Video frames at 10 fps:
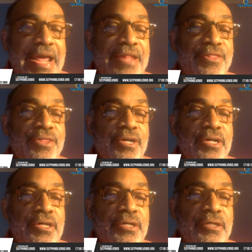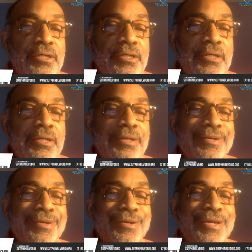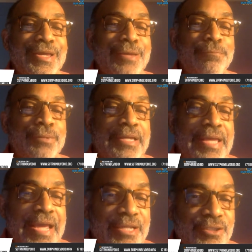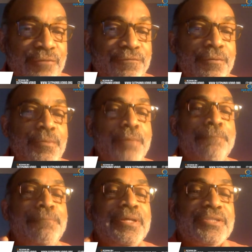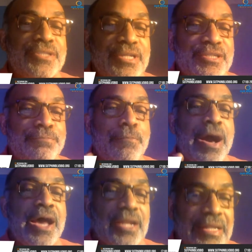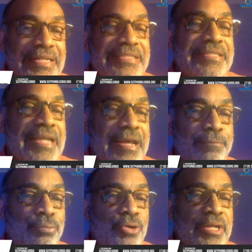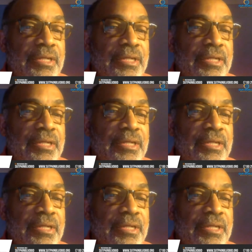the implication from a business modeling standpoint.